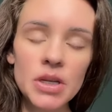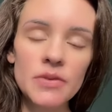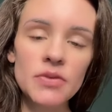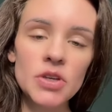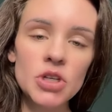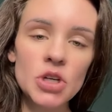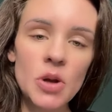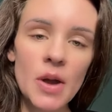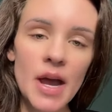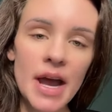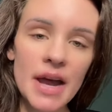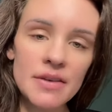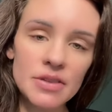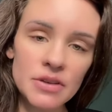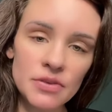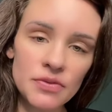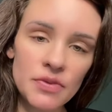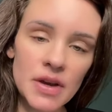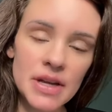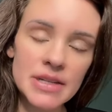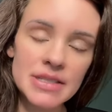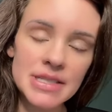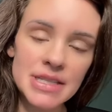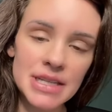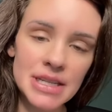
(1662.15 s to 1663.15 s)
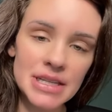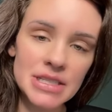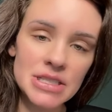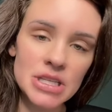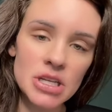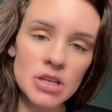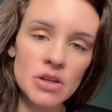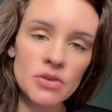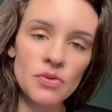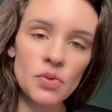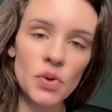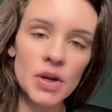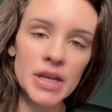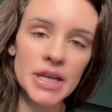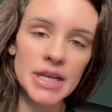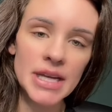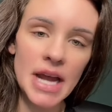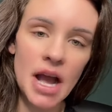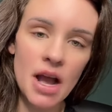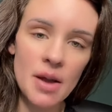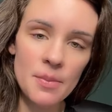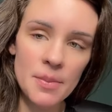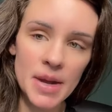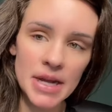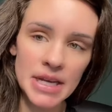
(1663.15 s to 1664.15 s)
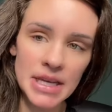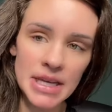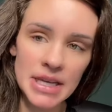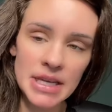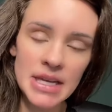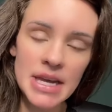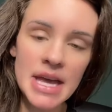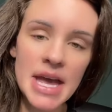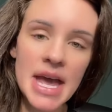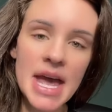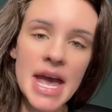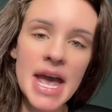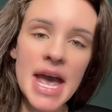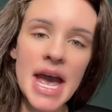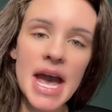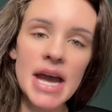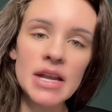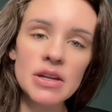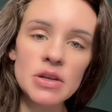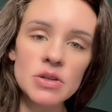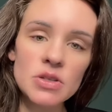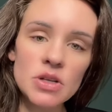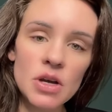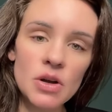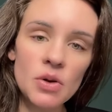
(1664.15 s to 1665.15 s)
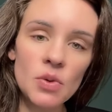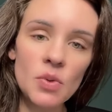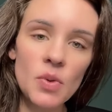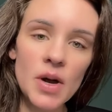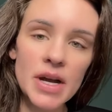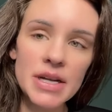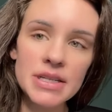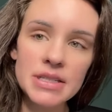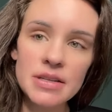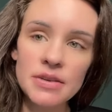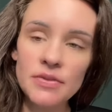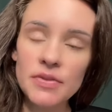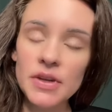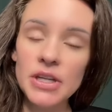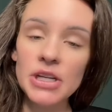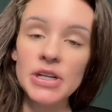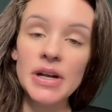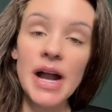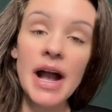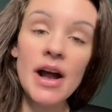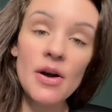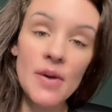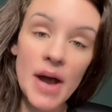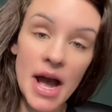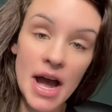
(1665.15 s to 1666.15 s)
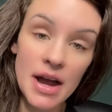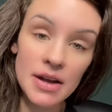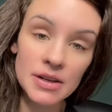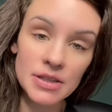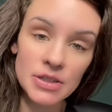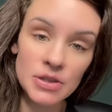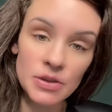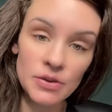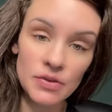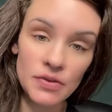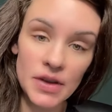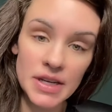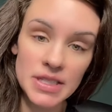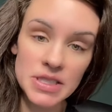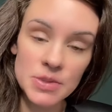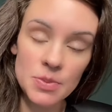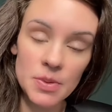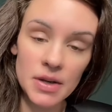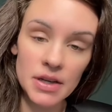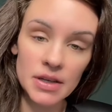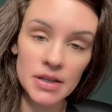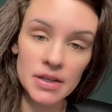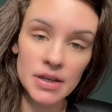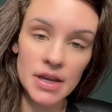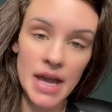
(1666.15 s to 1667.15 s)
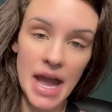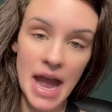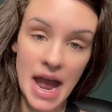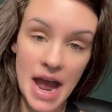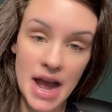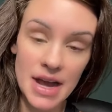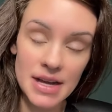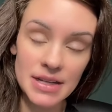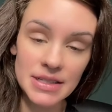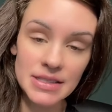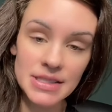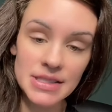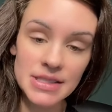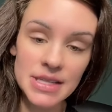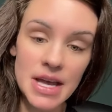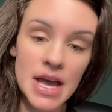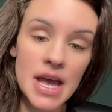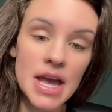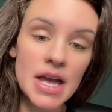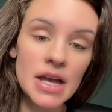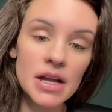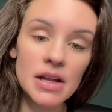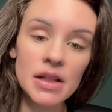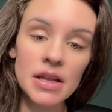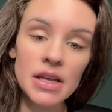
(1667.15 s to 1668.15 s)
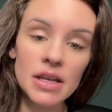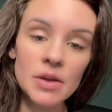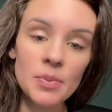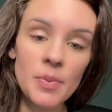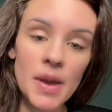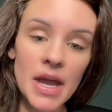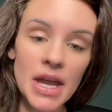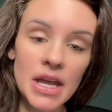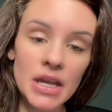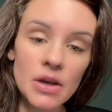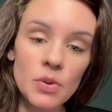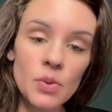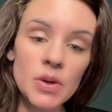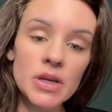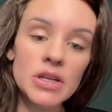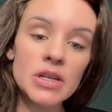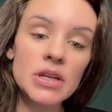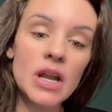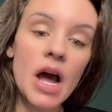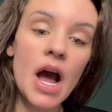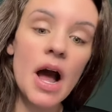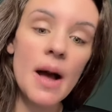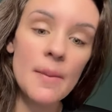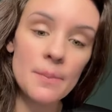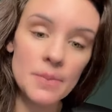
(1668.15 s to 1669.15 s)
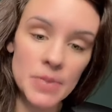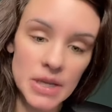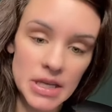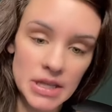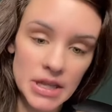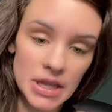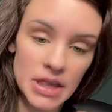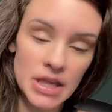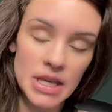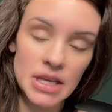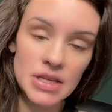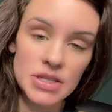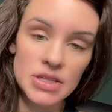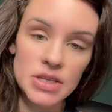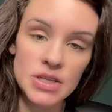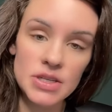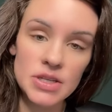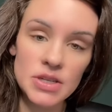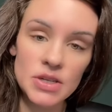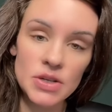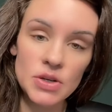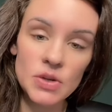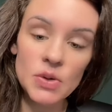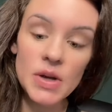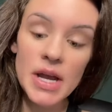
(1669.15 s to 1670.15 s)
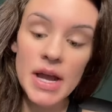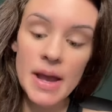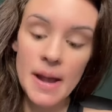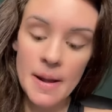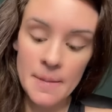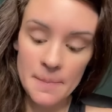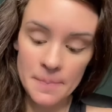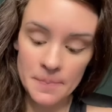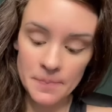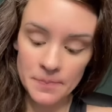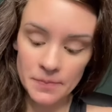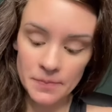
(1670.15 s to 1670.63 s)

But if you don't have the funds to continue forking out money and you don't want to figure out how to do Facebook ads, ClickBank would not be the thing to do?